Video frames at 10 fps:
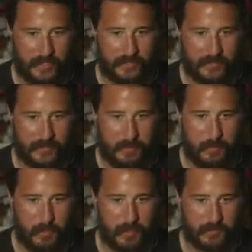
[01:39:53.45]
this could be
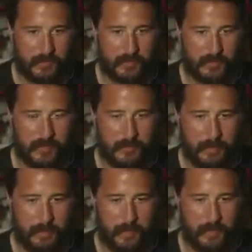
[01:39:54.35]
worse. This could be
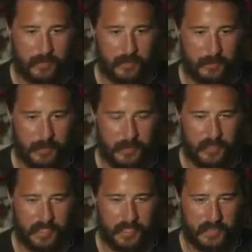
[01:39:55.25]
worse. We just
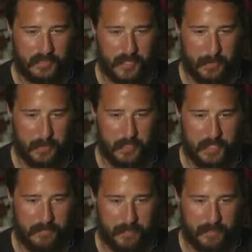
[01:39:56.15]
need to get a stop on
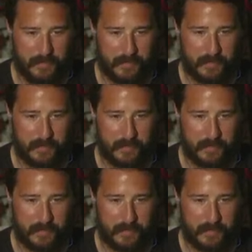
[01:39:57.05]
defense.